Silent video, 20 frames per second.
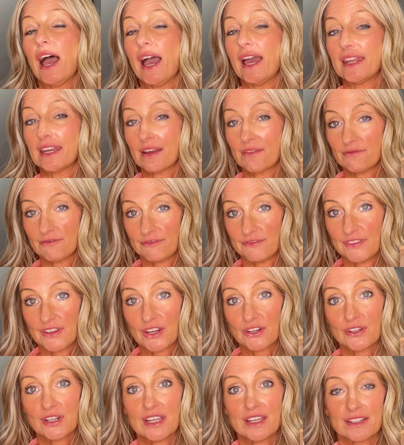And I'm
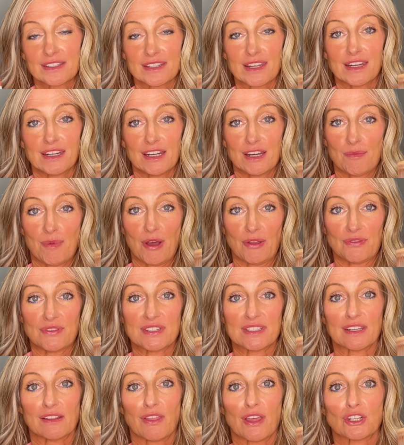very excited about
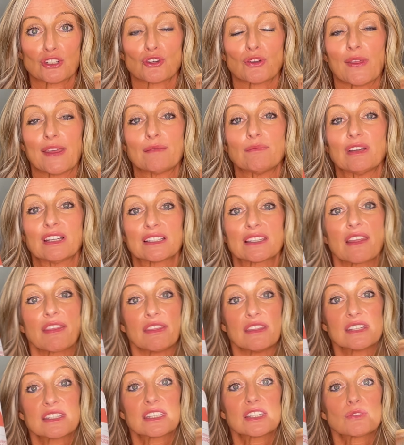this electrolyte mix.
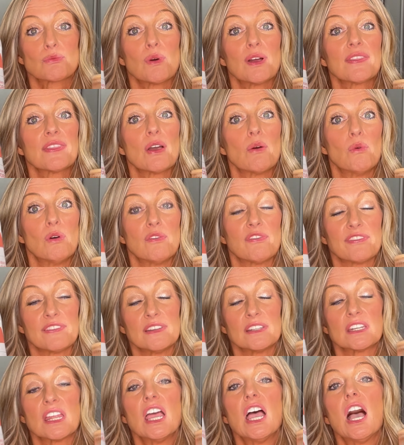This is one that will
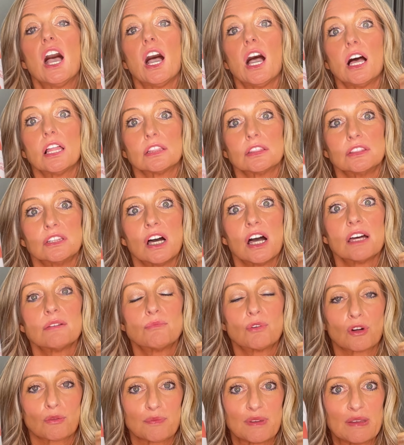fit a lot
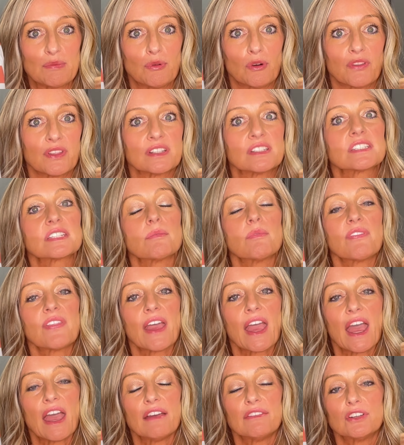more people than some of the
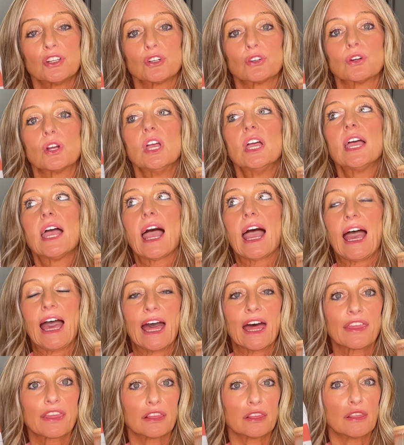heavier
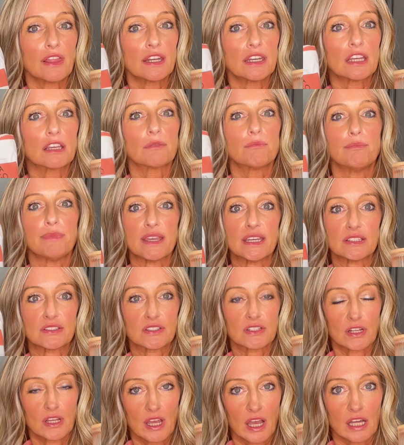
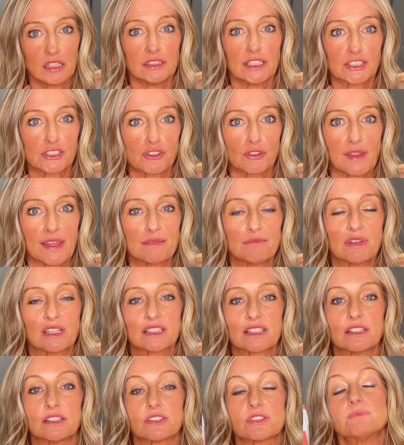athletic-based electrolyte
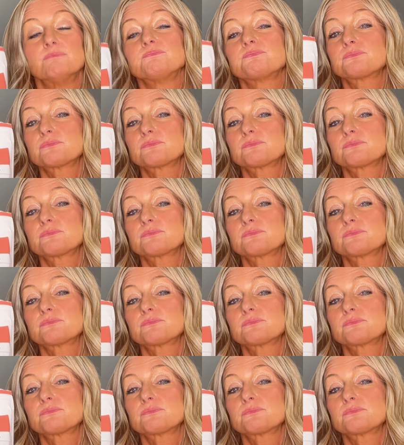mixes.